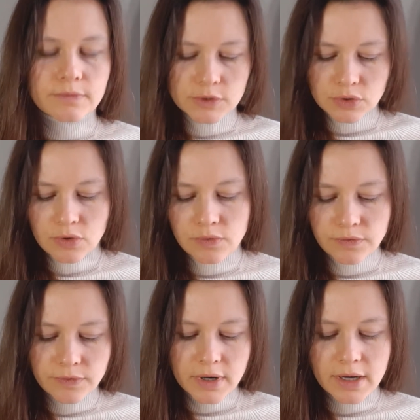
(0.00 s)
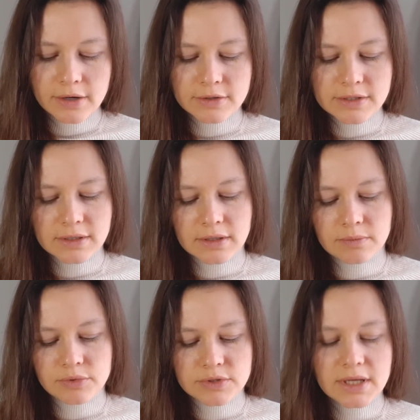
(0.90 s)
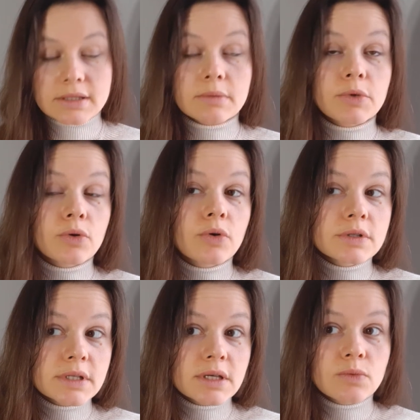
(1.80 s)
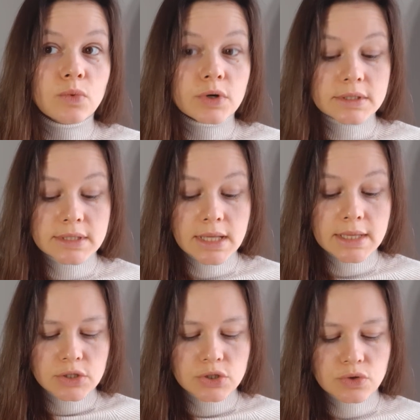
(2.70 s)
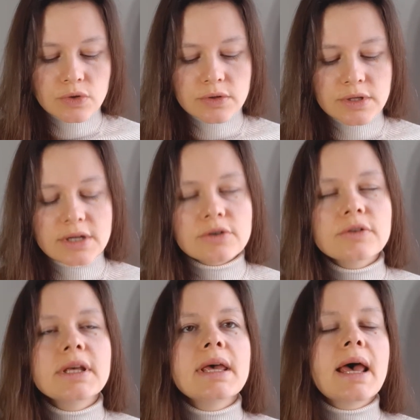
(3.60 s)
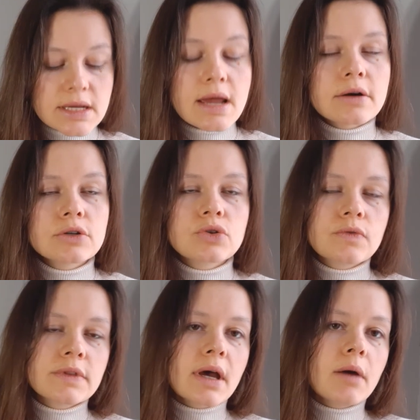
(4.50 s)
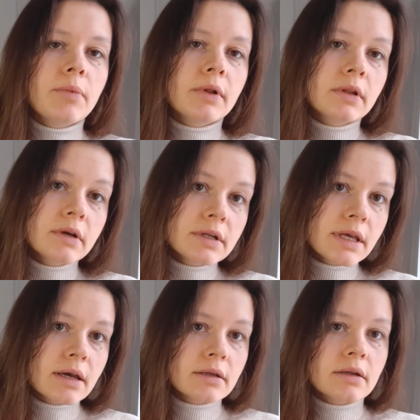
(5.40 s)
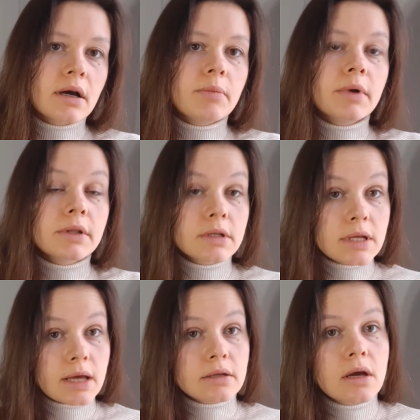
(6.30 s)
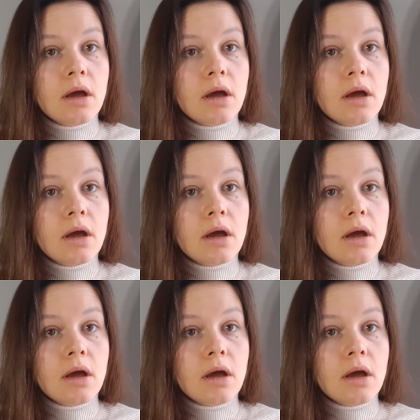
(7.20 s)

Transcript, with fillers: so far silly, precisely because he was too clearly parent of the Apollonian, Apollonian